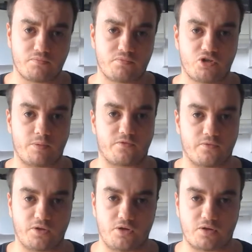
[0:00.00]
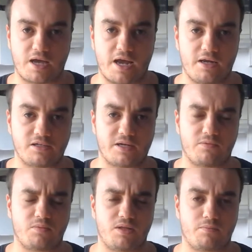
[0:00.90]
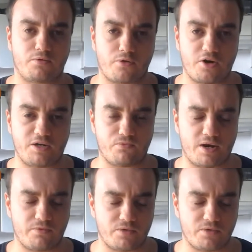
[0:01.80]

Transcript: shipped from the UK seem to be the Peroni Red,